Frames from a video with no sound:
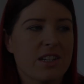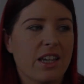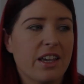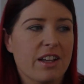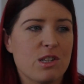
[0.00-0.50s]

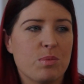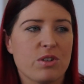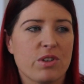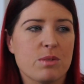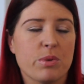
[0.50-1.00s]
He gets a
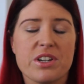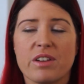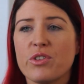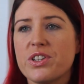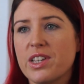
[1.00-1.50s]
bit of respite
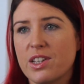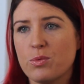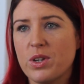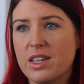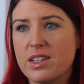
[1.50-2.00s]
every
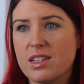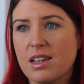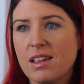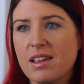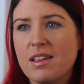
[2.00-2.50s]
6
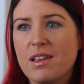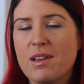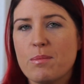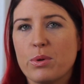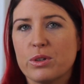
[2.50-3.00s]
weeks,
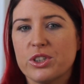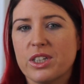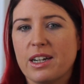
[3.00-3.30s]
but